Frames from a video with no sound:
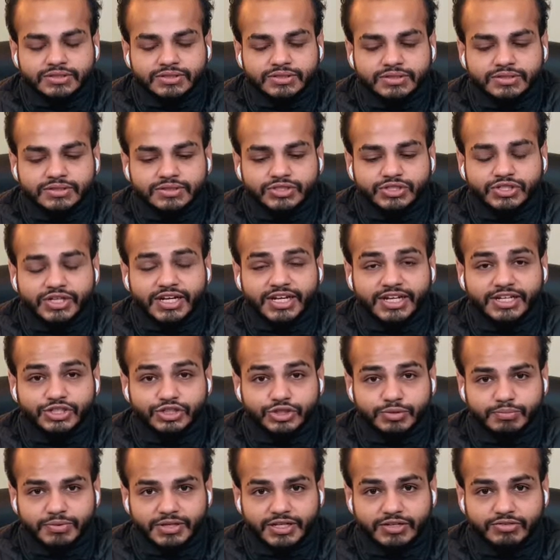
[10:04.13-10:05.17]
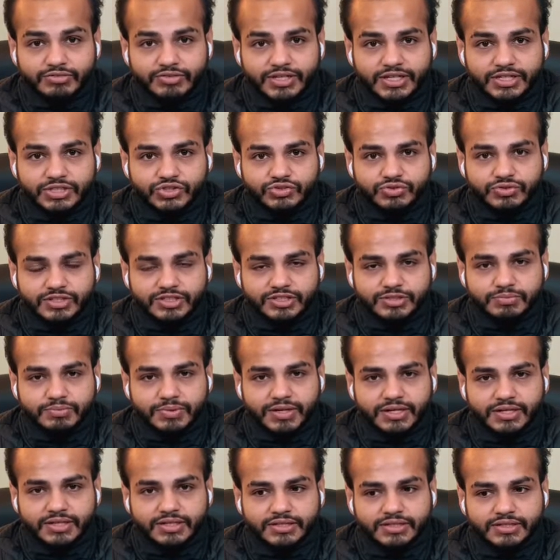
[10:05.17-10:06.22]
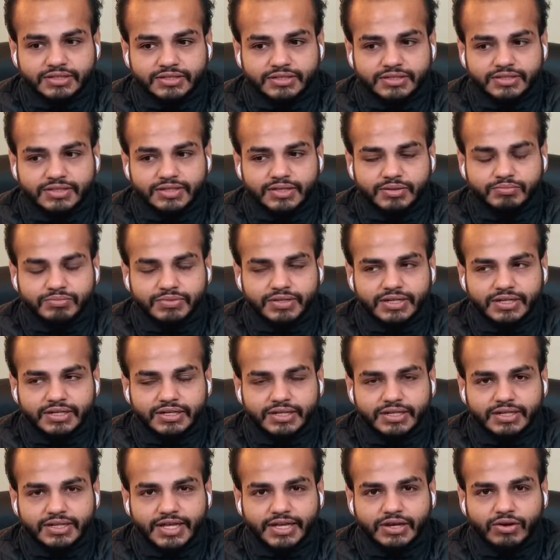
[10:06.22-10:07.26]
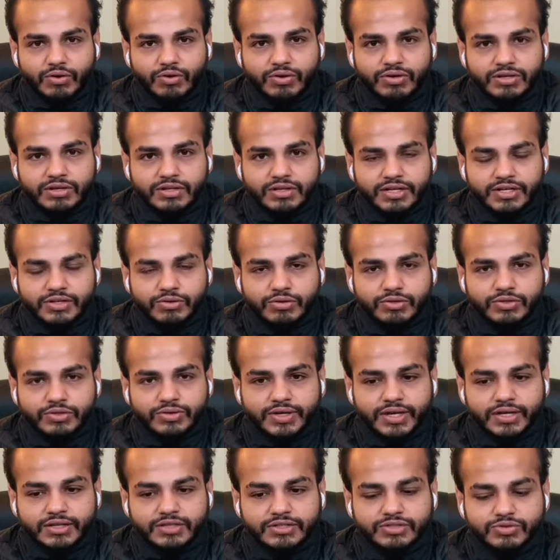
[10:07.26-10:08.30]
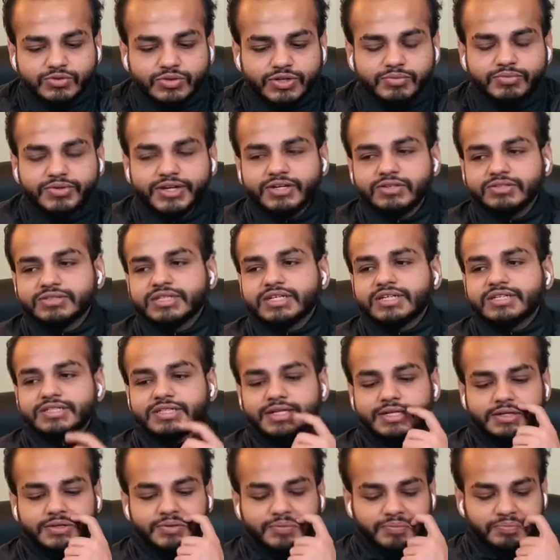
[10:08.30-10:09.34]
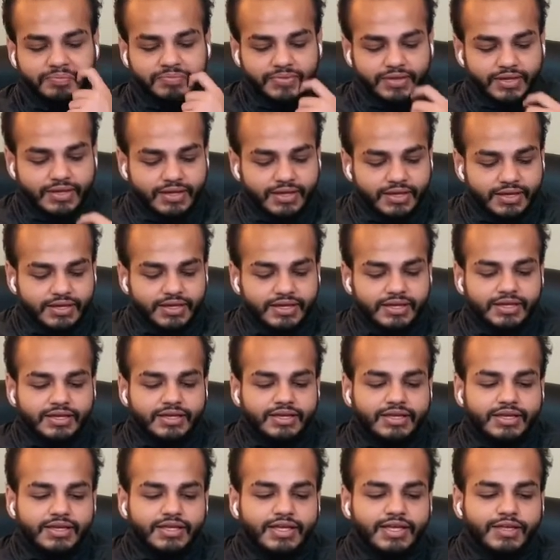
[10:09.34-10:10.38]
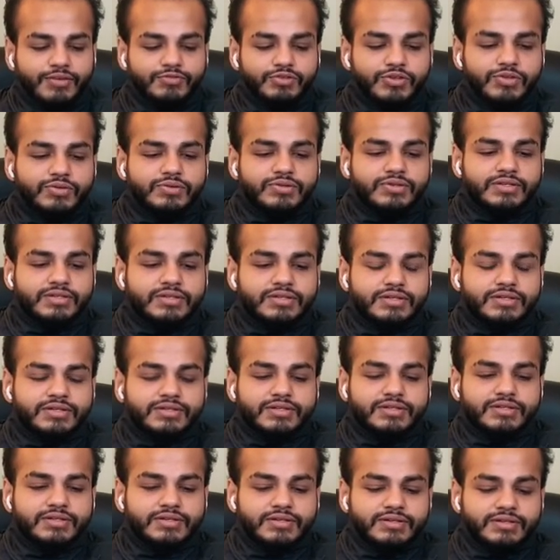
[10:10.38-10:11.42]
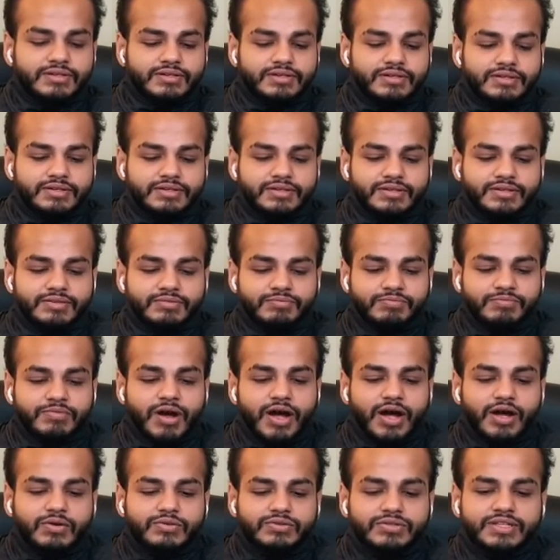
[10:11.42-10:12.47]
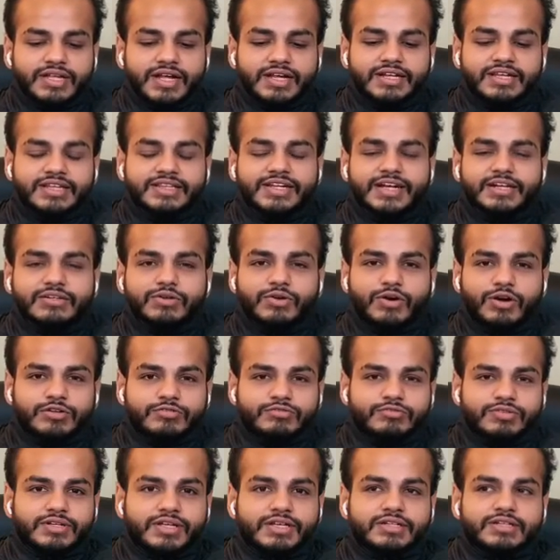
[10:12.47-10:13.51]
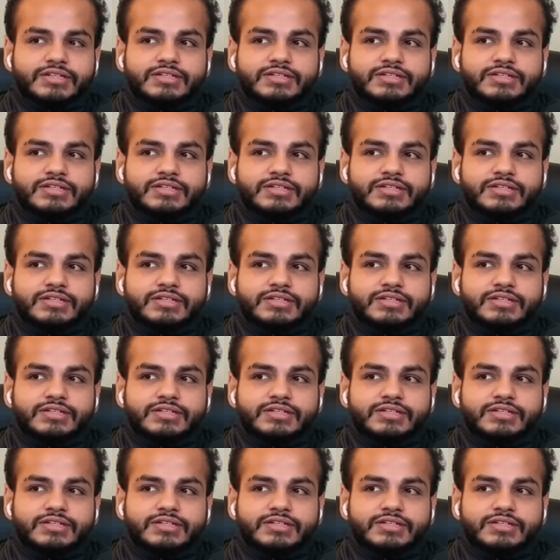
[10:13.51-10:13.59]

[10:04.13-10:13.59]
change your belief constraints by it completely, like alter it altogether. So what I'm trying to say is that if you found that in that conflict